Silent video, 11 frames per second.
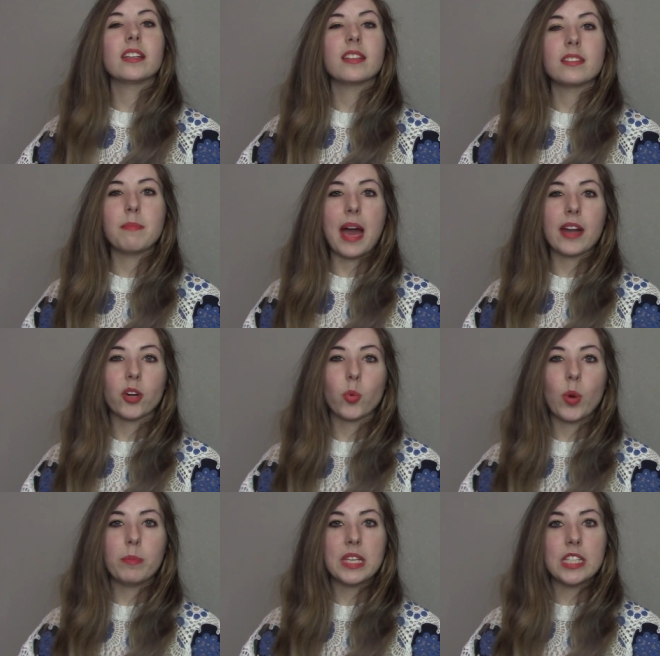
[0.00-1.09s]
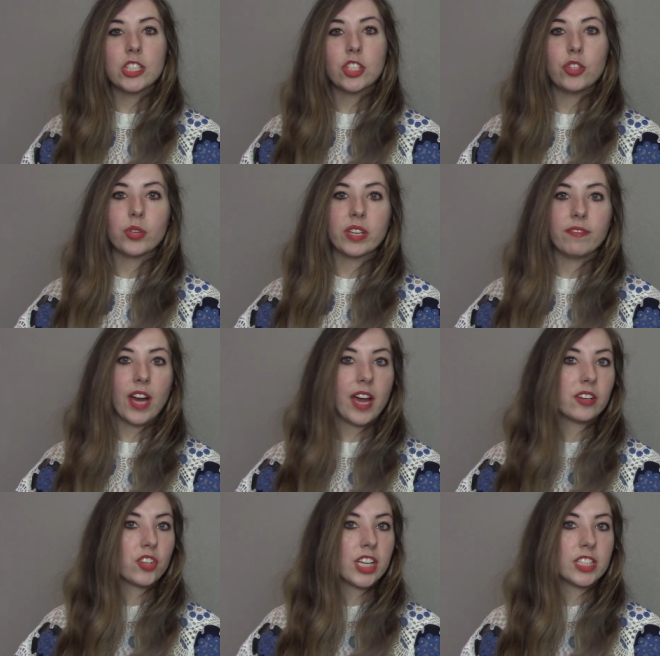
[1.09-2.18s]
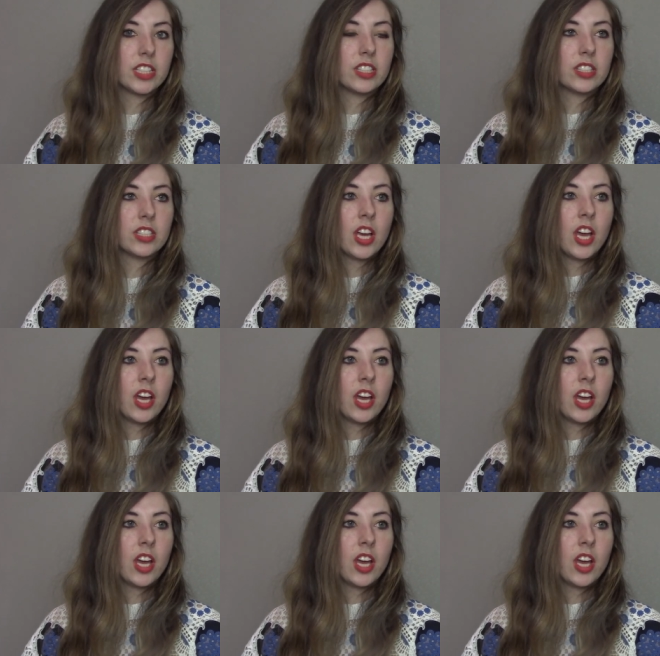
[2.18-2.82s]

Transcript: of doesn't matter what piece you can find, dresses,